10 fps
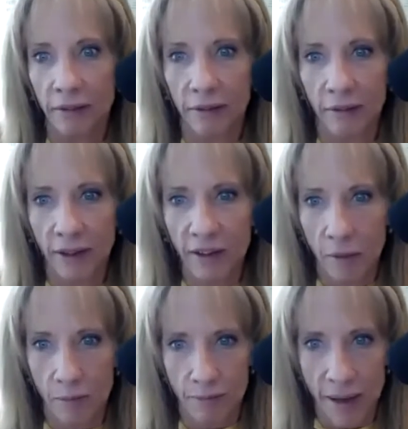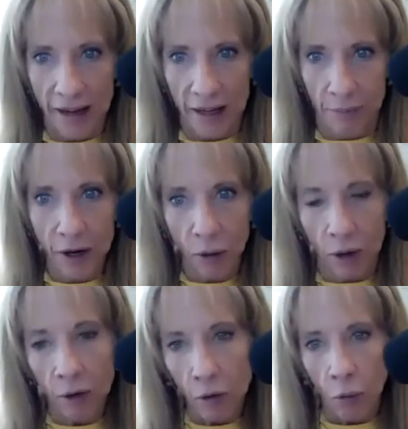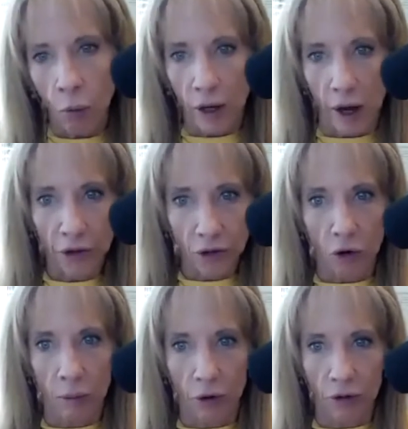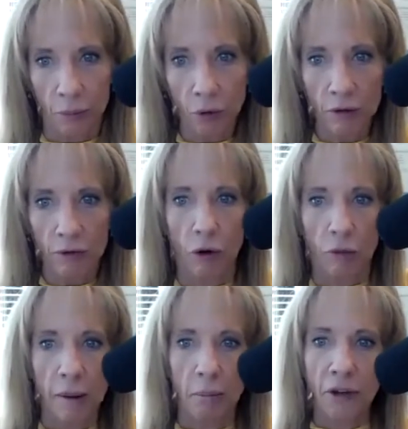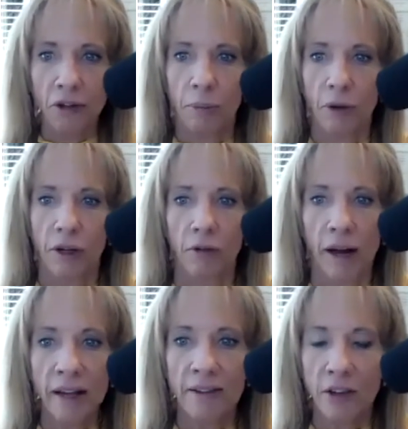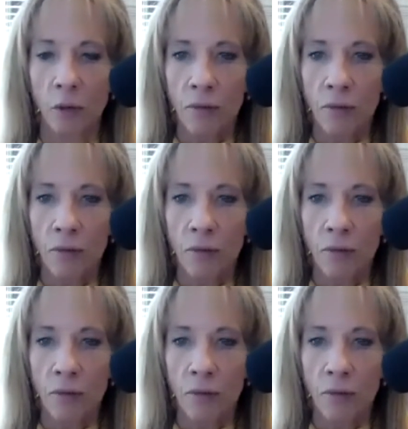let's even back up there. What else are hormones important for, right? Muscle building, right? And so